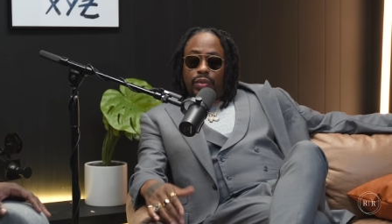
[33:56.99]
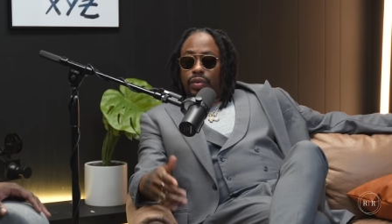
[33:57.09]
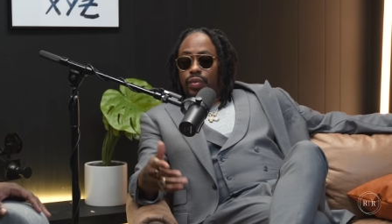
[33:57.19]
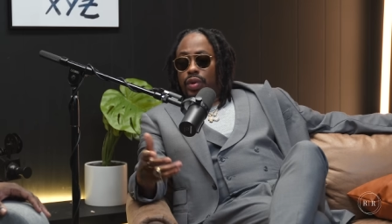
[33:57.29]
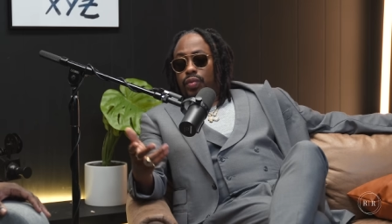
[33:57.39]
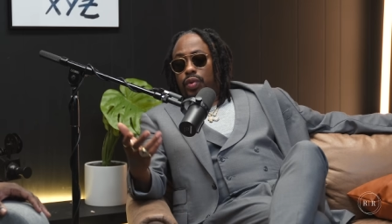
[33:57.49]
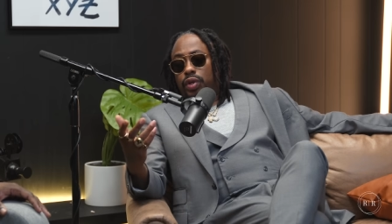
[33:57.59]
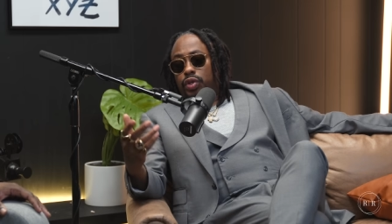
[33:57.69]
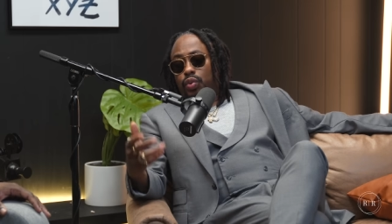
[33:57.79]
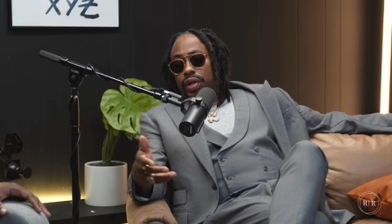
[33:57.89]
We're on
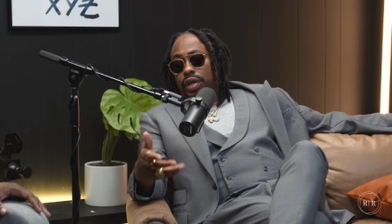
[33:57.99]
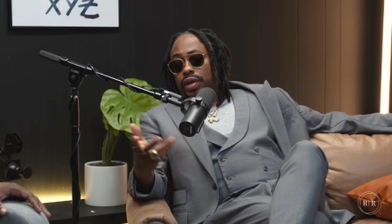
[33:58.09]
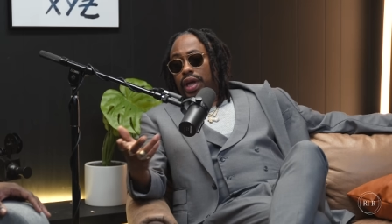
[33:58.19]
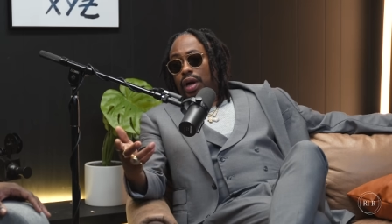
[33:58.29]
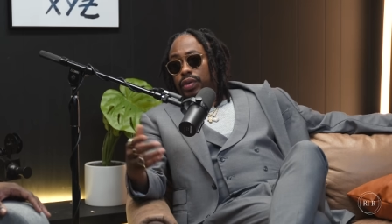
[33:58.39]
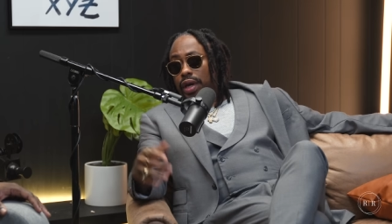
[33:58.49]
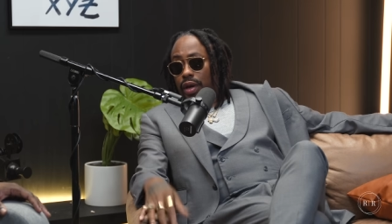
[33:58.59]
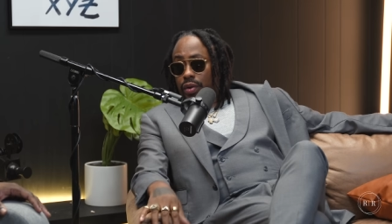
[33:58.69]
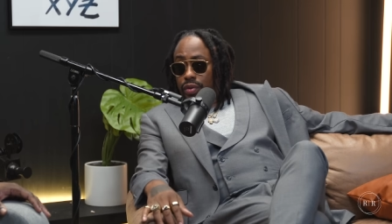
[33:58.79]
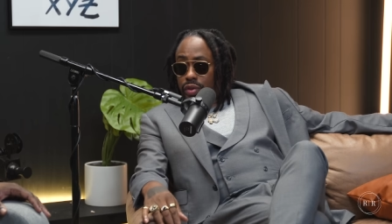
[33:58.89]
a 20 year
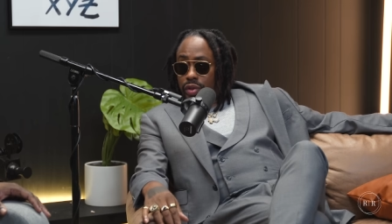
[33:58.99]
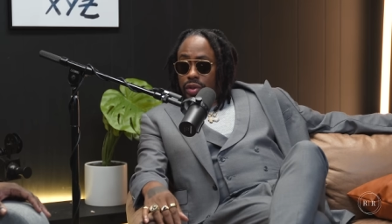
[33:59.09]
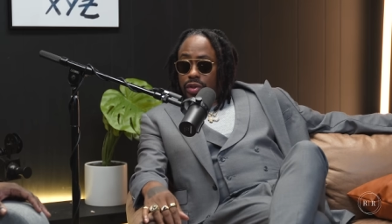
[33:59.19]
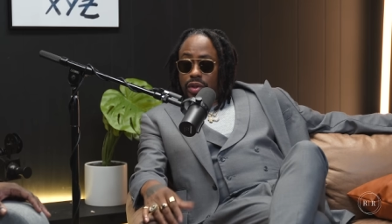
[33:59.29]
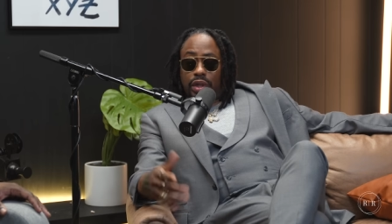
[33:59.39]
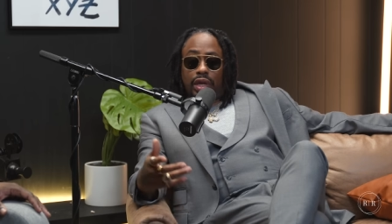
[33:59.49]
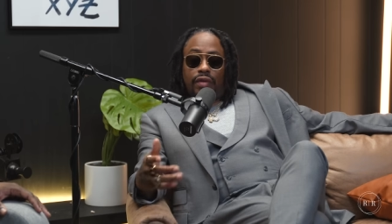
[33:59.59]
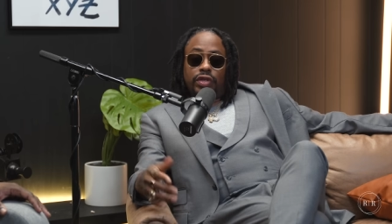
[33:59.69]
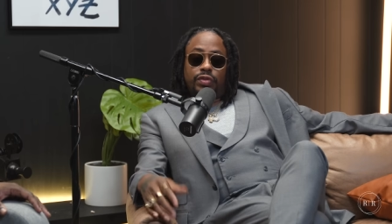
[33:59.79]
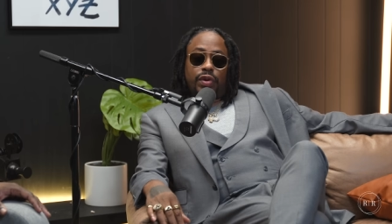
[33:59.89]
countdown to the
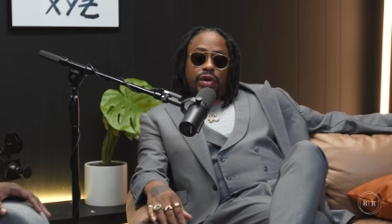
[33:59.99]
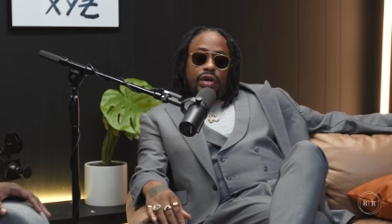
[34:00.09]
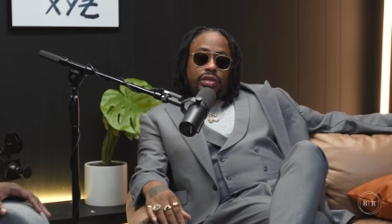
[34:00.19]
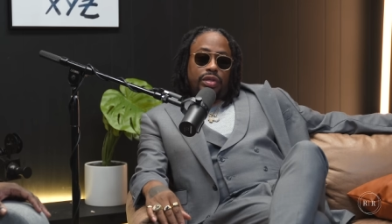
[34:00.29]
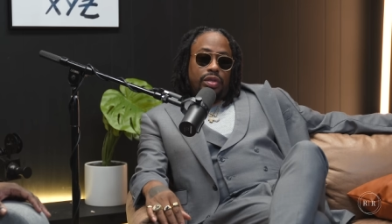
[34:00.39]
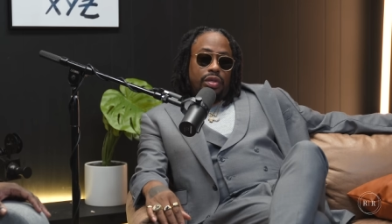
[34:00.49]
Love Experience.